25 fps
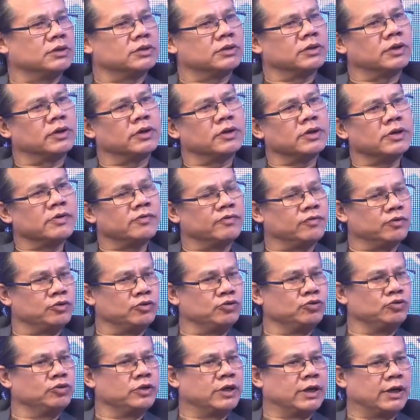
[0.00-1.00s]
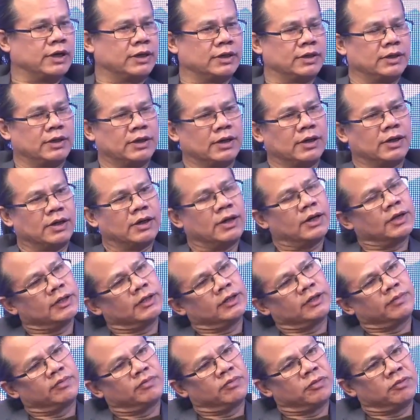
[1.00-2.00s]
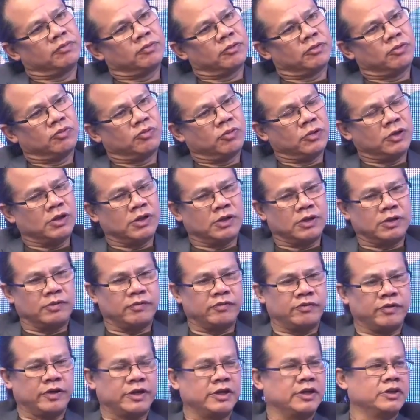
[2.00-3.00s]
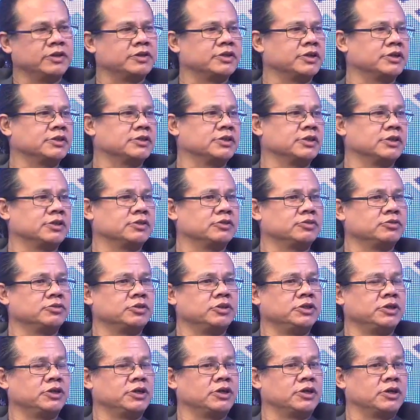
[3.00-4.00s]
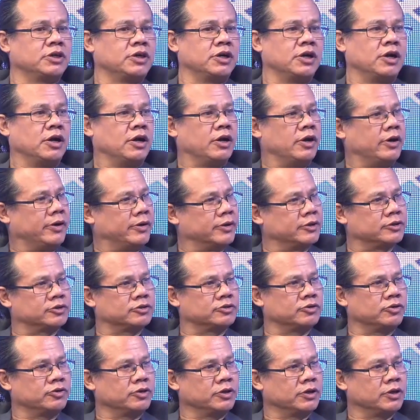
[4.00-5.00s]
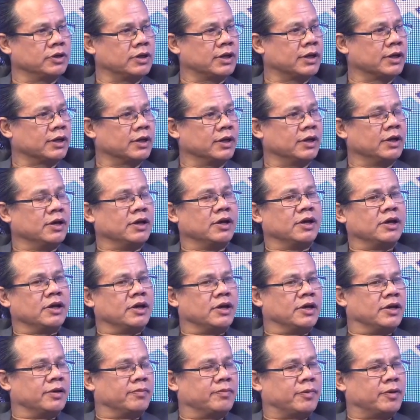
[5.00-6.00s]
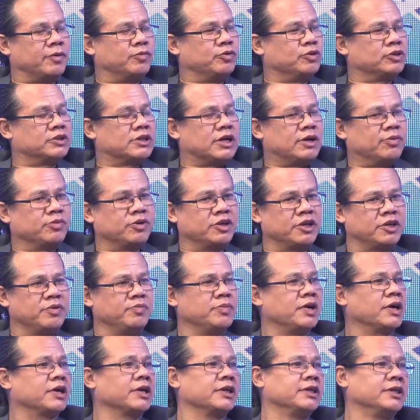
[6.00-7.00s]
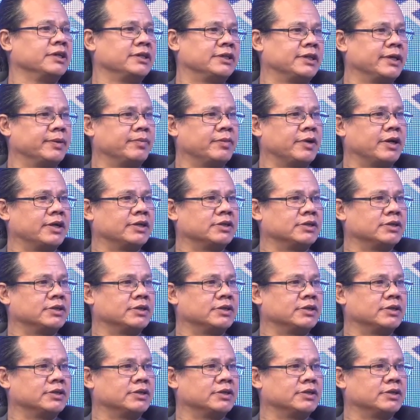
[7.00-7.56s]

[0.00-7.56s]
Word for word: So if you do that, uh, I think people will be very interested to hear our story. Like Pabung Samgi, Imagining Theme.